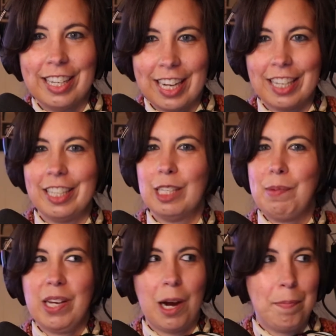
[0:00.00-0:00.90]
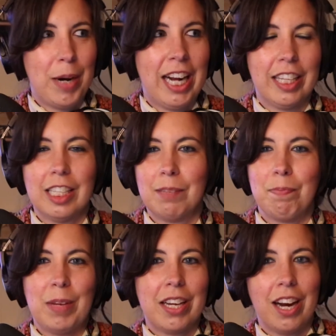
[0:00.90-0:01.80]
attendants, become pilots,
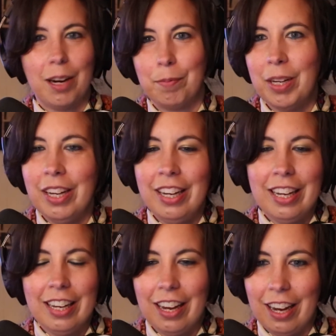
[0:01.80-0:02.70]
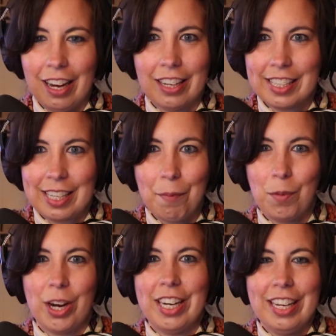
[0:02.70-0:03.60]
become
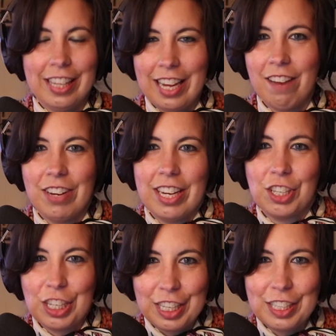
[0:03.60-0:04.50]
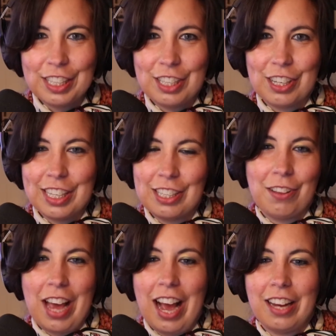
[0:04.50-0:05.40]
someone in the aviation industry, so
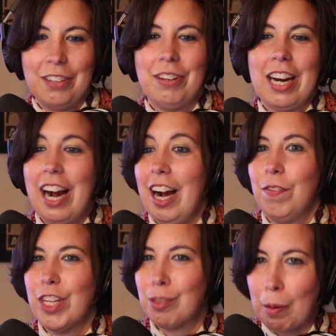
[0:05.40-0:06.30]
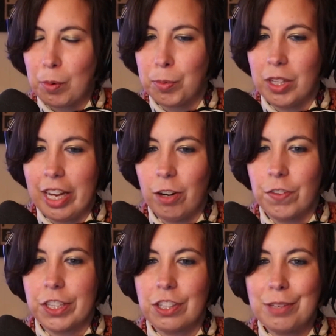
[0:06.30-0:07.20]
that you could have these memorable
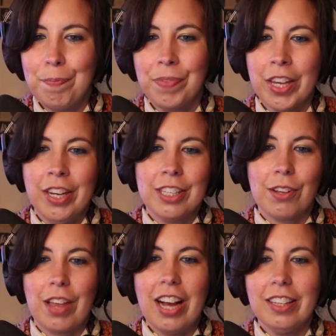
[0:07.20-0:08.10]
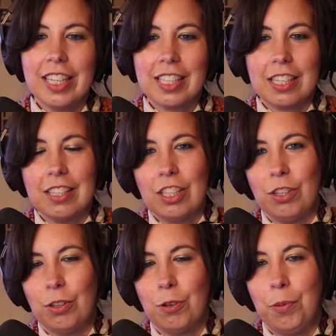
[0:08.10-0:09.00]
layovers. So that leads
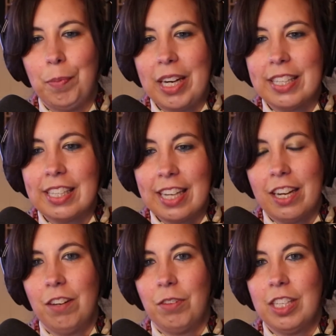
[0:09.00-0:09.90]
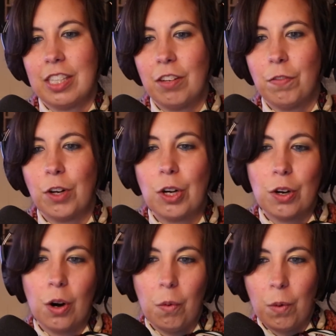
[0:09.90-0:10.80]
into my second reason
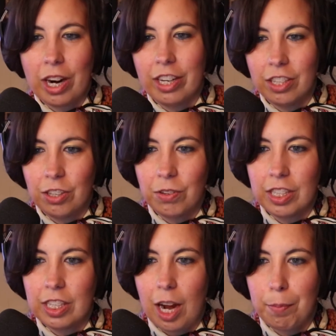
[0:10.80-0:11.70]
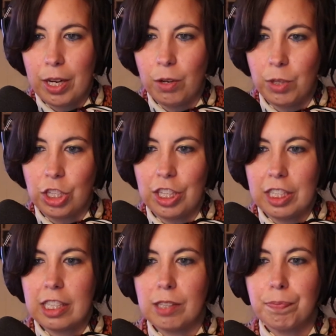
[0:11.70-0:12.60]
for wanting to do this topic, which
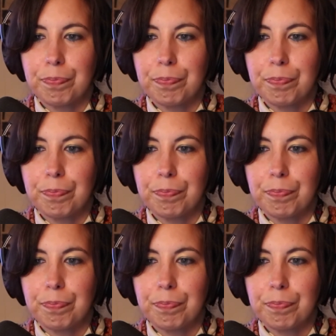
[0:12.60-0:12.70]
is